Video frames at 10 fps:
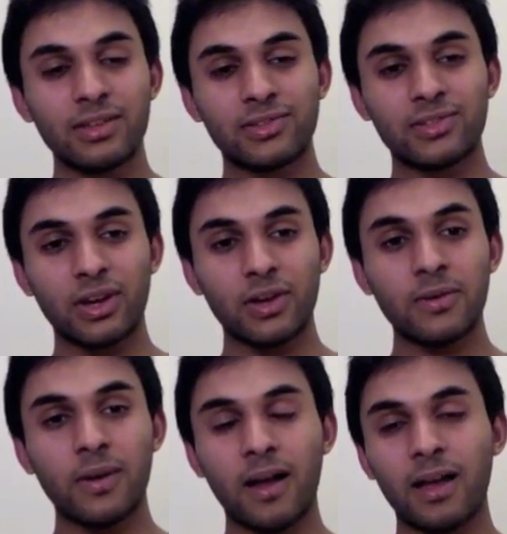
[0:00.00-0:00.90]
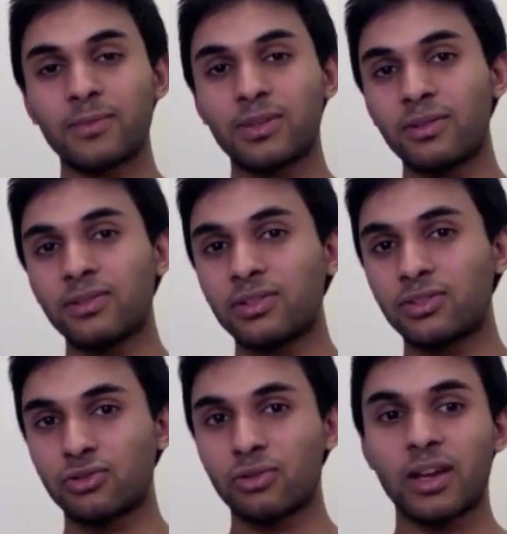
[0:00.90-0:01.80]
So I'm going
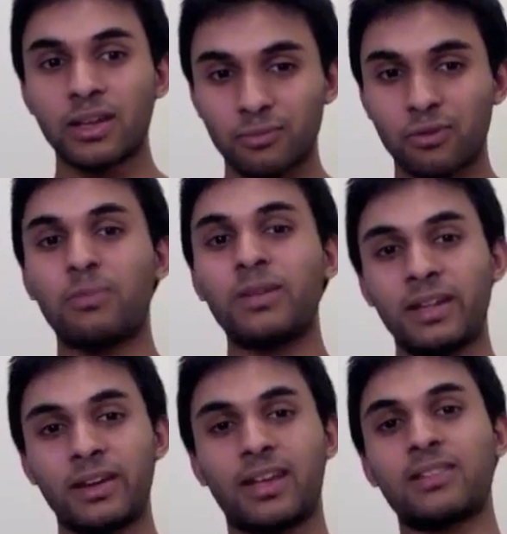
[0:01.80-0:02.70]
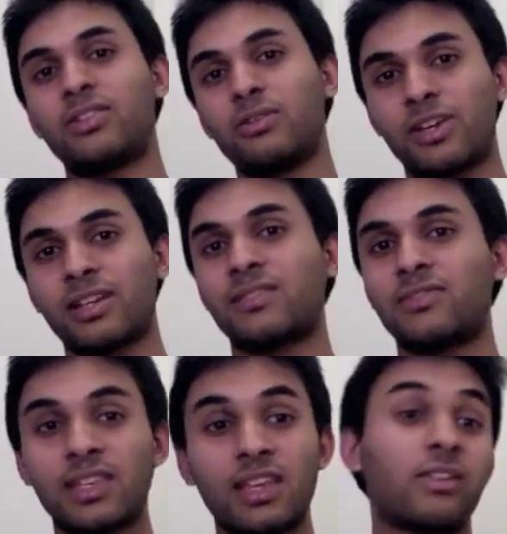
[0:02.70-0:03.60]
to try and properly learn how to do
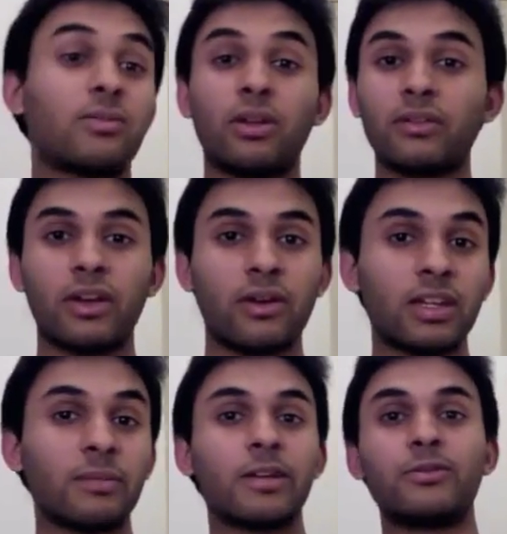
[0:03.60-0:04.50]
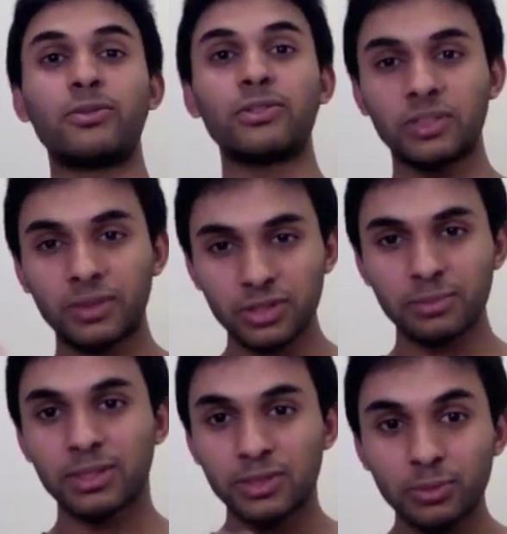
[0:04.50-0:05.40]
Objective-C. I do a lot of coding in my course, so it
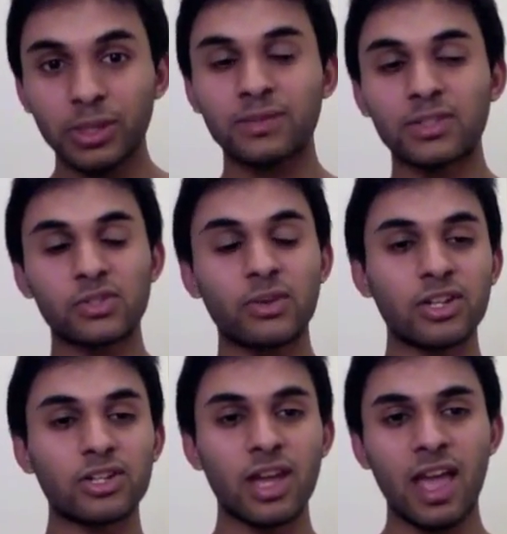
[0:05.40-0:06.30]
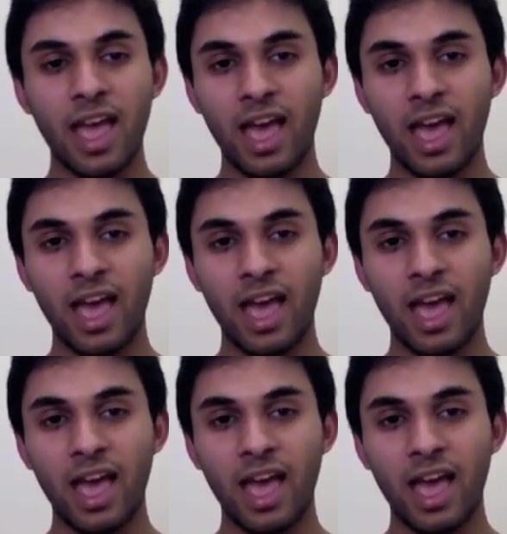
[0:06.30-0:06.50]
shouldn't be too much of a stretch.